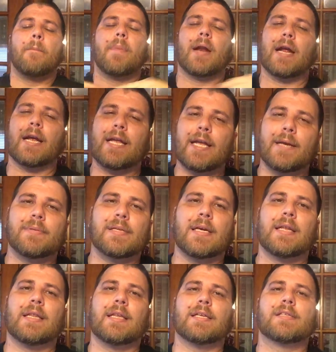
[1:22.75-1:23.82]
But I keep
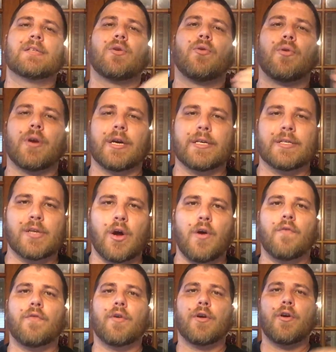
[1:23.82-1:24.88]
seeing these stories
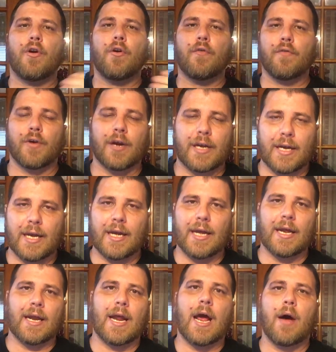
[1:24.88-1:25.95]
over and over
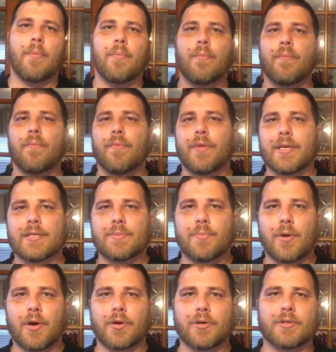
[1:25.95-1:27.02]
again how this
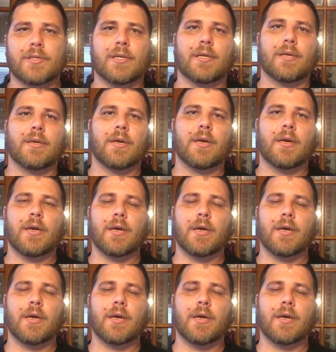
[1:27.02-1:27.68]
person